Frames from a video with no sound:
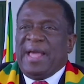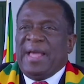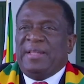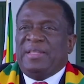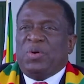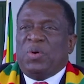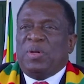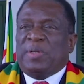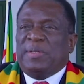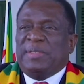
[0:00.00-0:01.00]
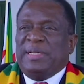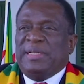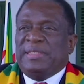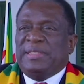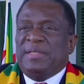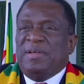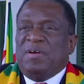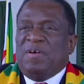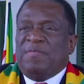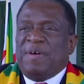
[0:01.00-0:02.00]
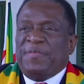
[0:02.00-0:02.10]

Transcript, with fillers: and the whole continent of